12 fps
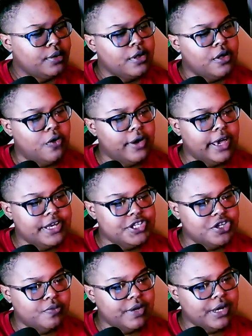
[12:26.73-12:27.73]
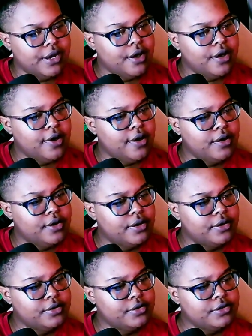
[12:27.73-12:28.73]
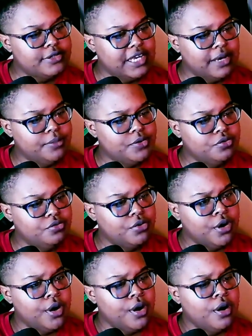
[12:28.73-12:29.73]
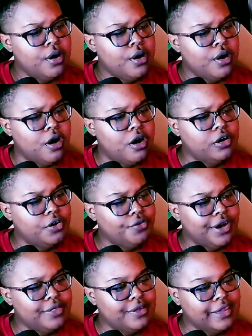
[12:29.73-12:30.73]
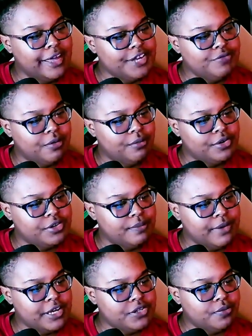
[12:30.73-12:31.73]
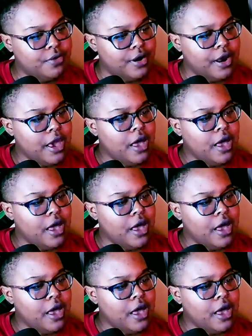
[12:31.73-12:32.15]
Okay, so we seem to all agree the last one was the best one.